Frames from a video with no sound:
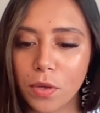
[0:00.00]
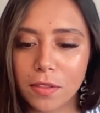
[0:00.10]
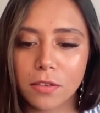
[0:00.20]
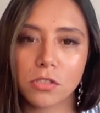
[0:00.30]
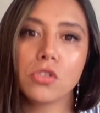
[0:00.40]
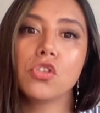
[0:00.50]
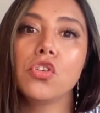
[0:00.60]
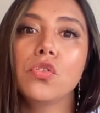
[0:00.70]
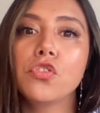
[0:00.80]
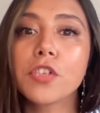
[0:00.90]
there's this
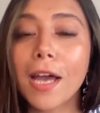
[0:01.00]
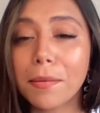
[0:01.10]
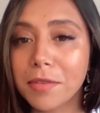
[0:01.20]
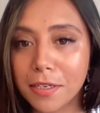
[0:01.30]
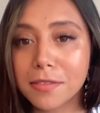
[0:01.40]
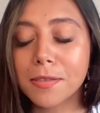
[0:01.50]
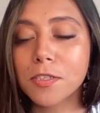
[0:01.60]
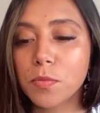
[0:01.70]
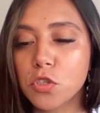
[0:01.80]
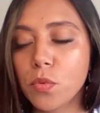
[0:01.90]
huge gap that exists
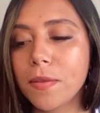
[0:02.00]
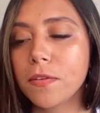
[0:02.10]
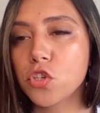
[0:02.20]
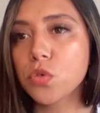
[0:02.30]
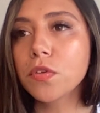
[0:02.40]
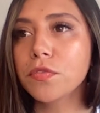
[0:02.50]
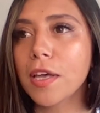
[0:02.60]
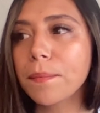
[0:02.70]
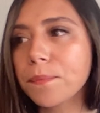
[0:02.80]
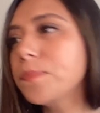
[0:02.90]
between the two of
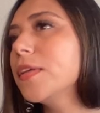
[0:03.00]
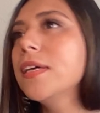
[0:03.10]
them.